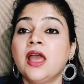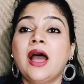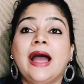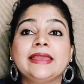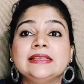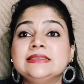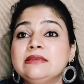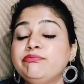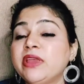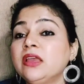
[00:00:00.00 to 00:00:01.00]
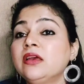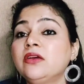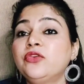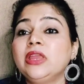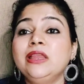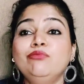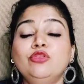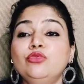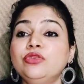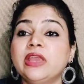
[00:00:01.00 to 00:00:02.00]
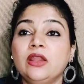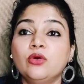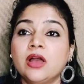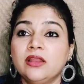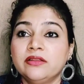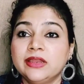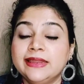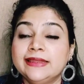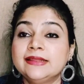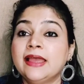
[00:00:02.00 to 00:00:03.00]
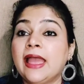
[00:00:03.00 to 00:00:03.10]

I can see pink, green, blue, yellow color in it.